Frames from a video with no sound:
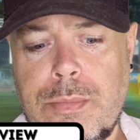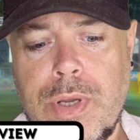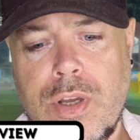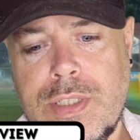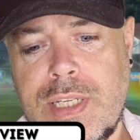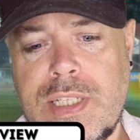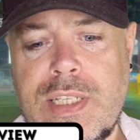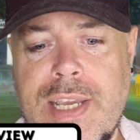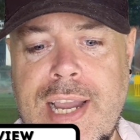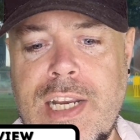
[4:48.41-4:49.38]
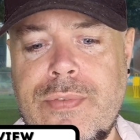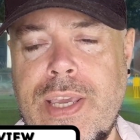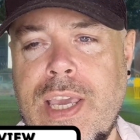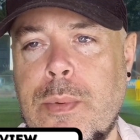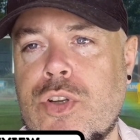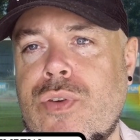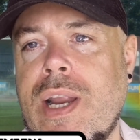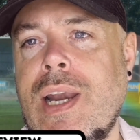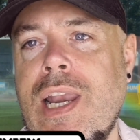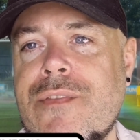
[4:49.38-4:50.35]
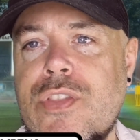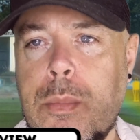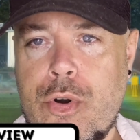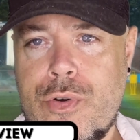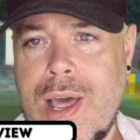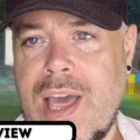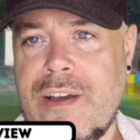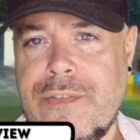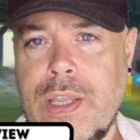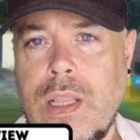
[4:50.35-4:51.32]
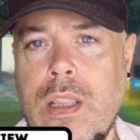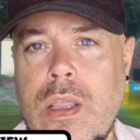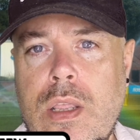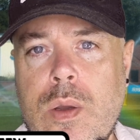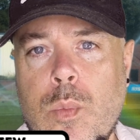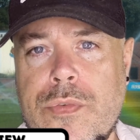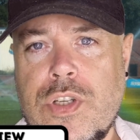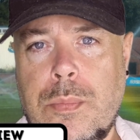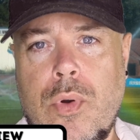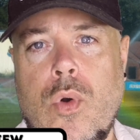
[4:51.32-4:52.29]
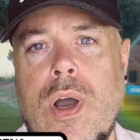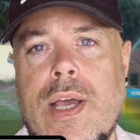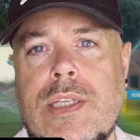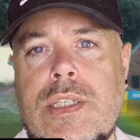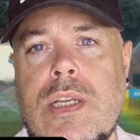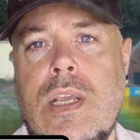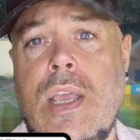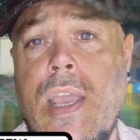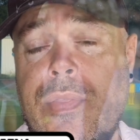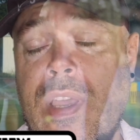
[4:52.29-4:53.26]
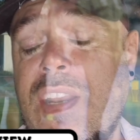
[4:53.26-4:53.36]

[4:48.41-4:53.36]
Because this is a kind of a game to try and lift the morale, I feel, with supporters. And